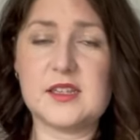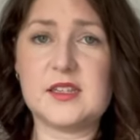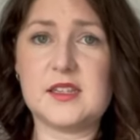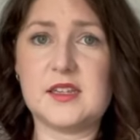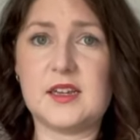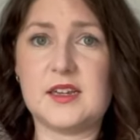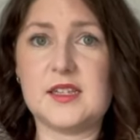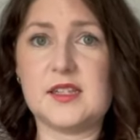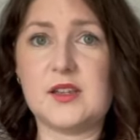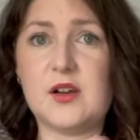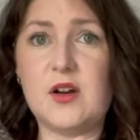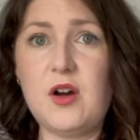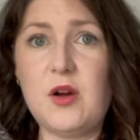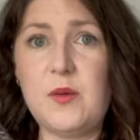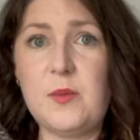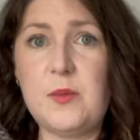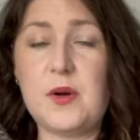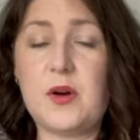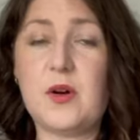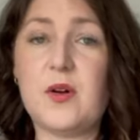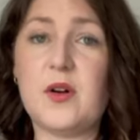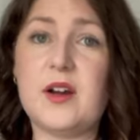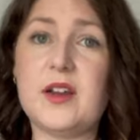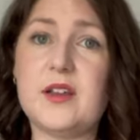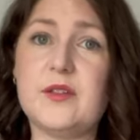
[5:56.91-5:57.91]
size up
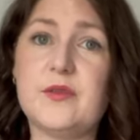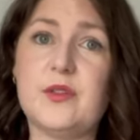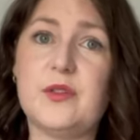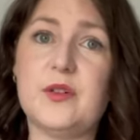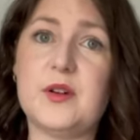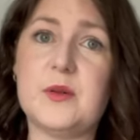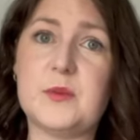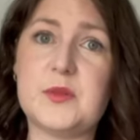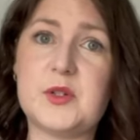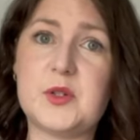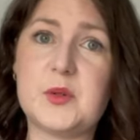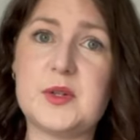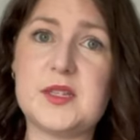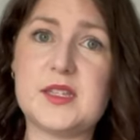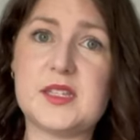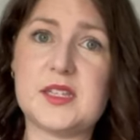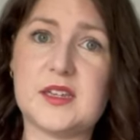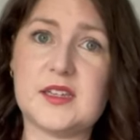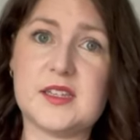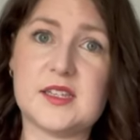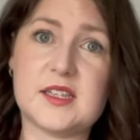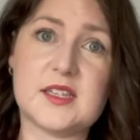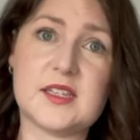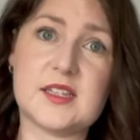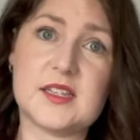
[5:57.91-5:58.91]
or if you're in between
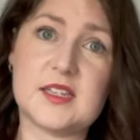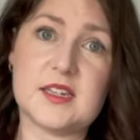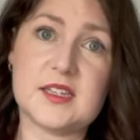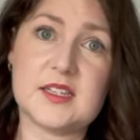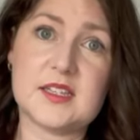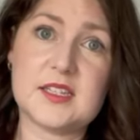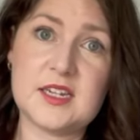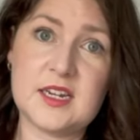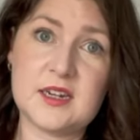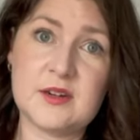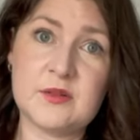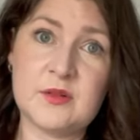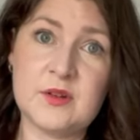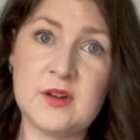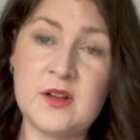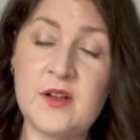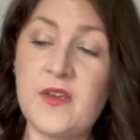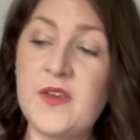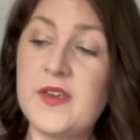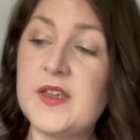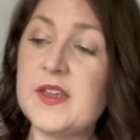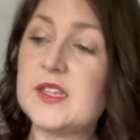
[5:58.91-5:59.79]
sizes size down